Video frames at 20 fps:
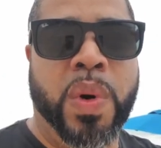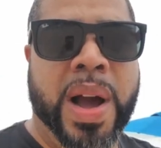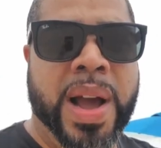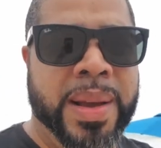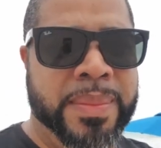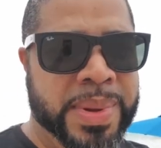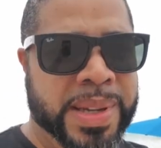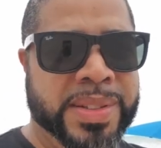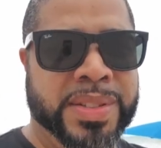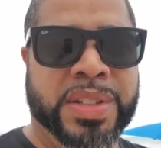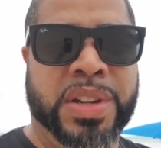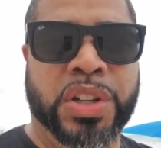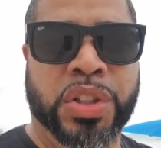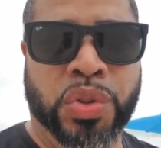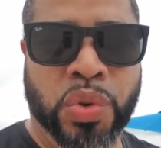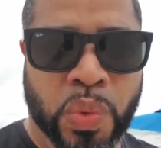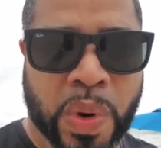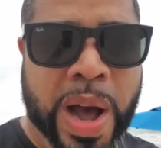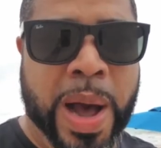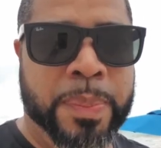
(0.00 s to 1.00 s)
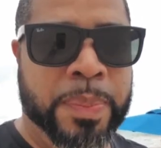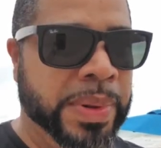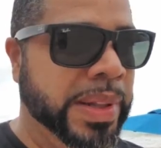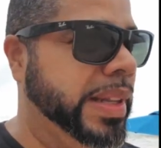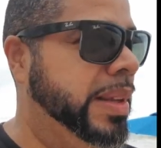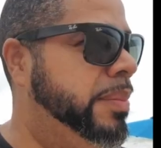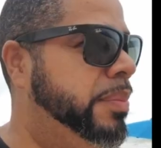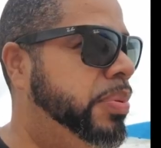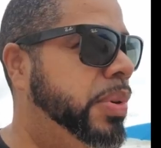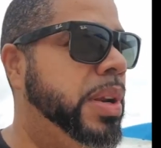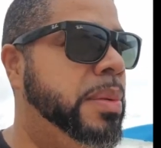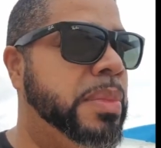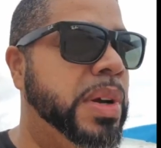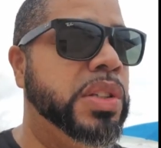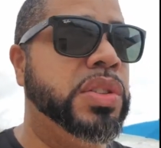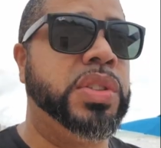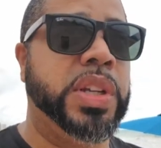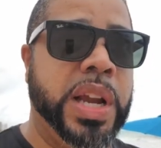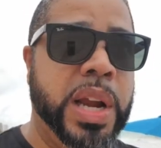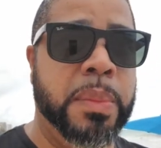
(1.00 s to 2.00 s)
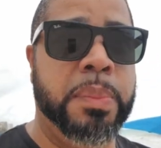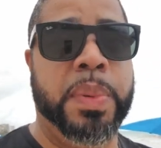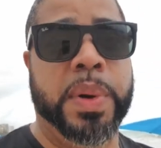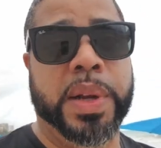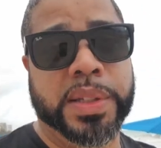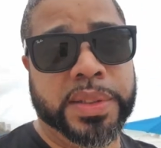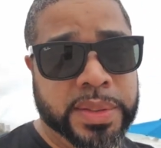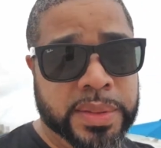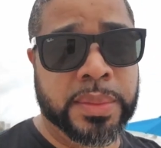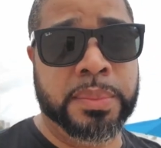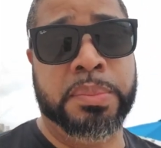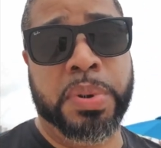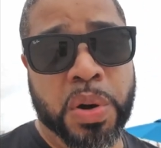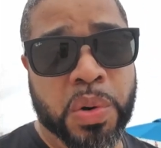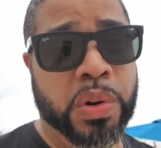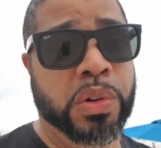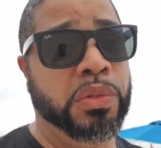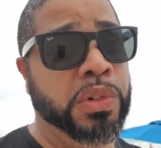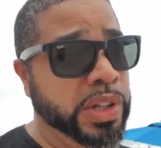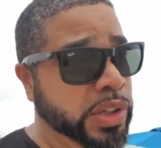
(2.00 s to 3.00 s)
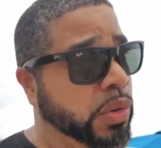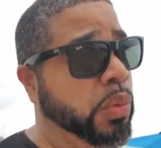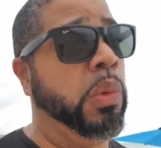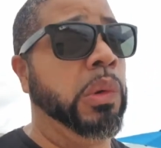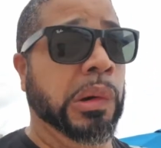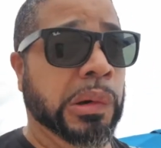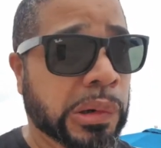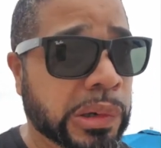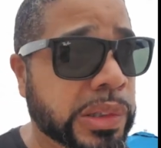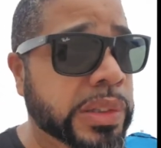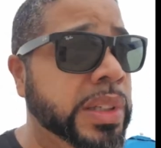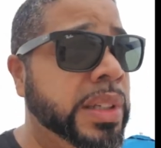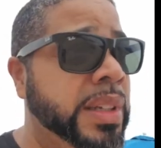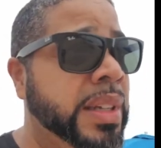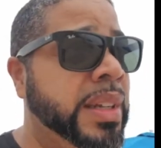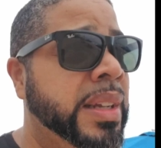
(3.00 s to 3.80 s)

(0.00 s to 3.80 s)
Why? Because they're a duopoly. Pretty much Airbus, Boeing run the world.